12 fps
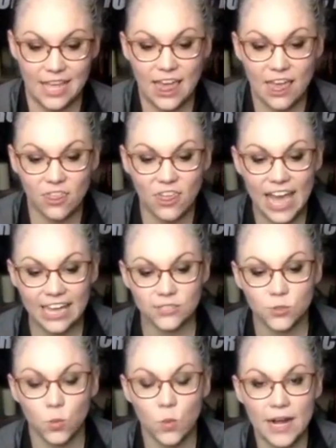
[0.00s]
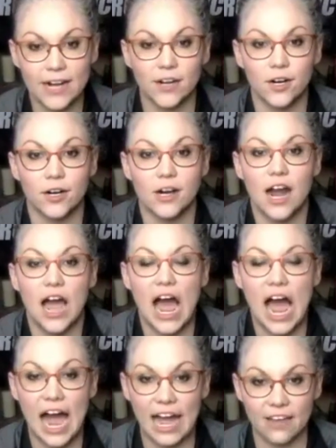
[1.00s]
That's where
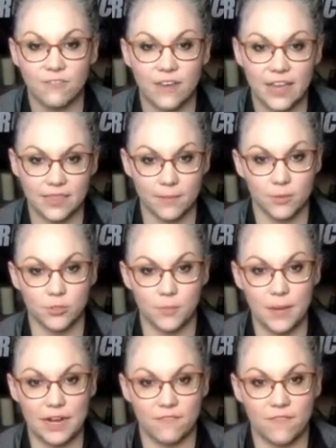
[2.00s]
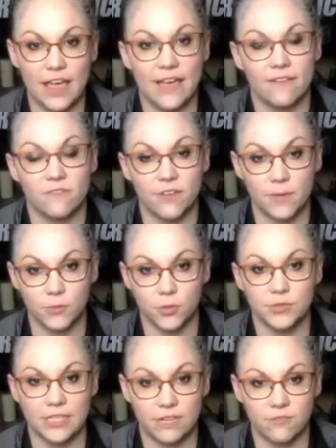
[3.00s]
I find the most benefit from
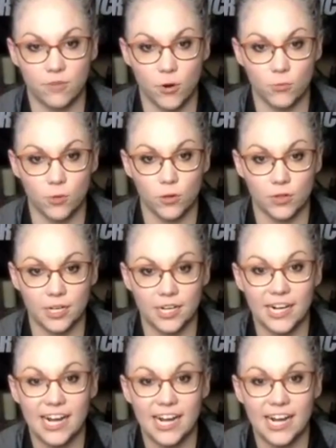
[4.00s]
using a foam roller,